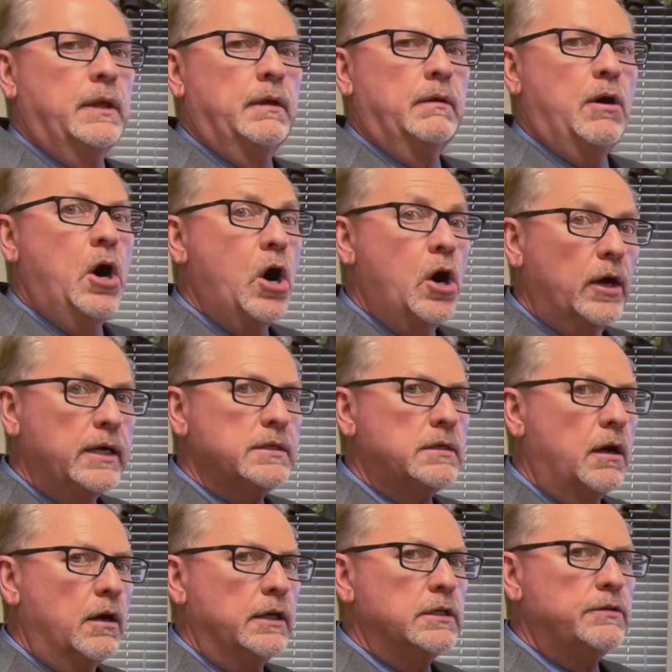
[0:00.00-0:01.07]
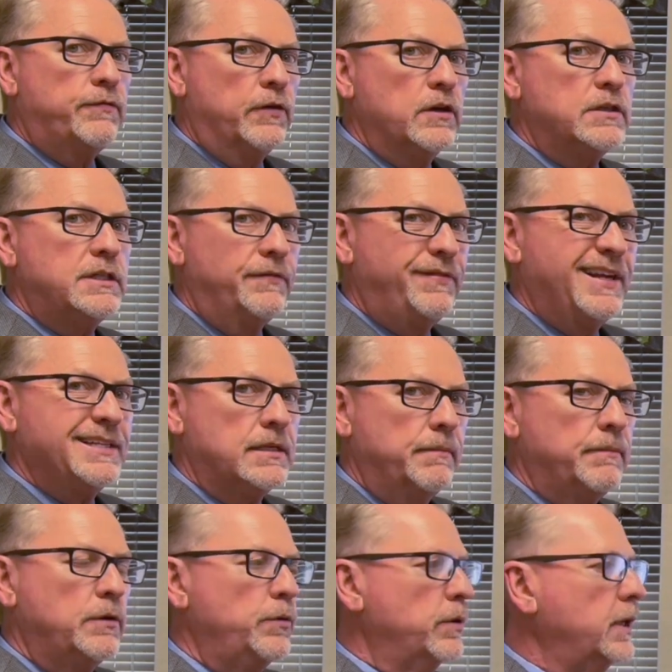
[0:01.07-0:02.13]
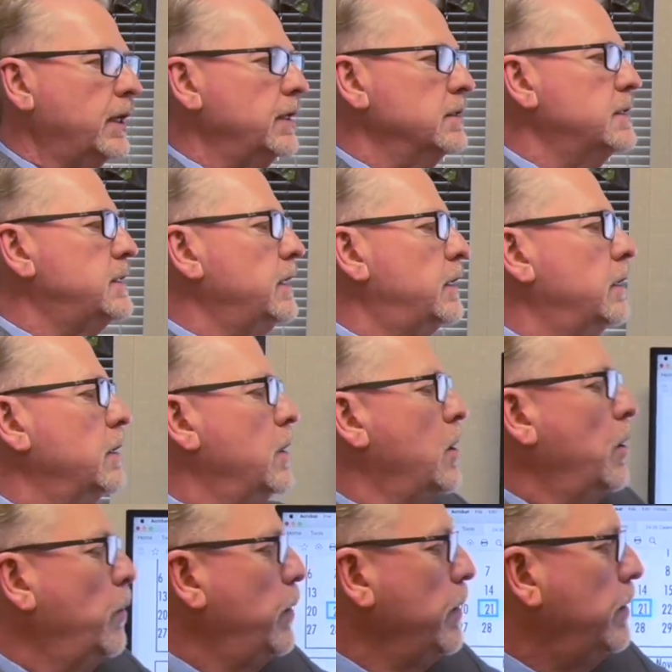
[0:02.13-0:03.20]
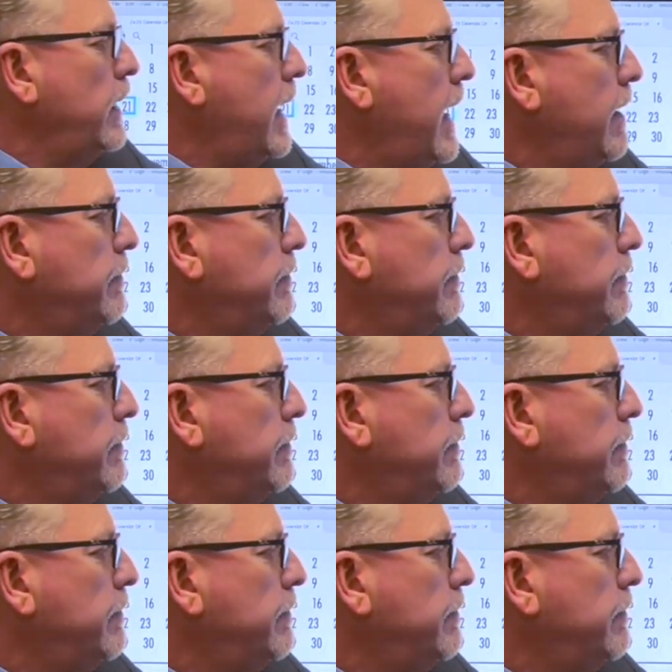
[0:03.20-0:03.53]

August 1st, if that's something you want to consider, we would have